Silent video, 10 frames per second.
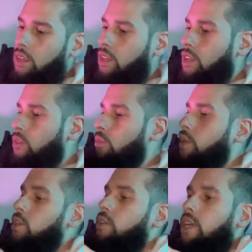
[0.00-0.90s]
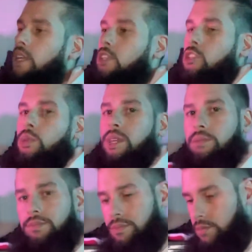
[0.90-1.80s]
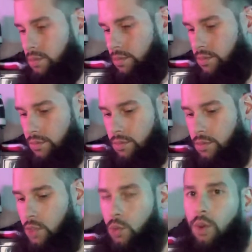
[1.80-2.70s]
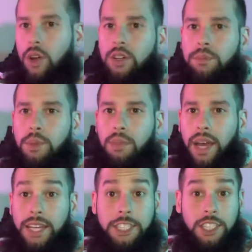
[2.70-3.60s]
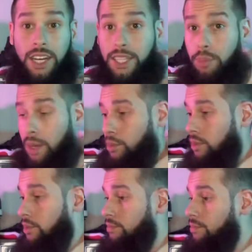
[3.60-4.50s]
And when you get into it, you're welcomed by shiny paper.